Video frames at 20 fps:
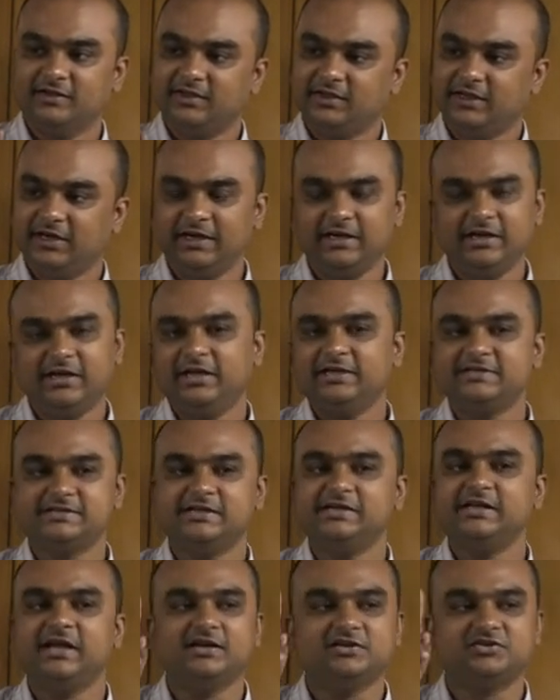
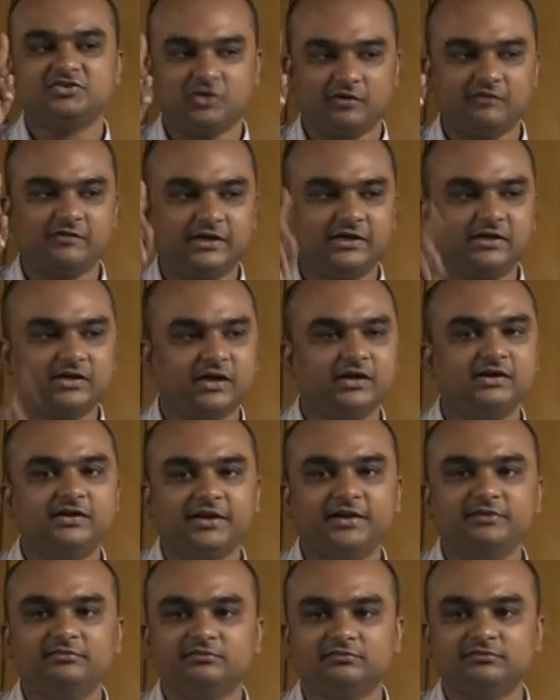India a sovereign
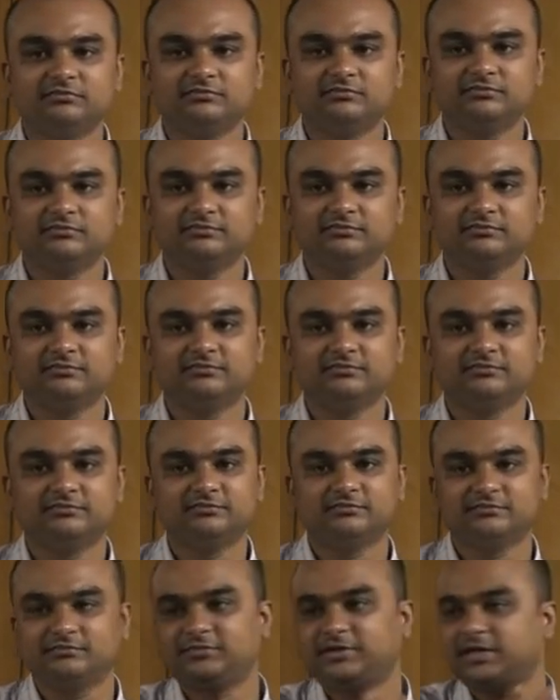country?
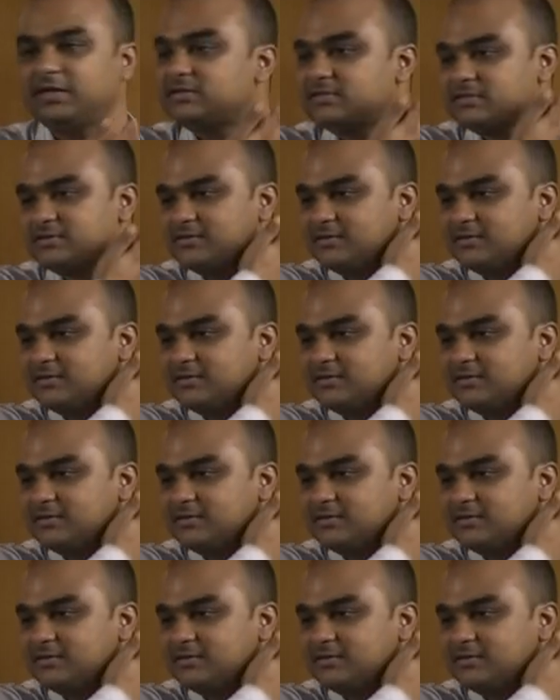Yes,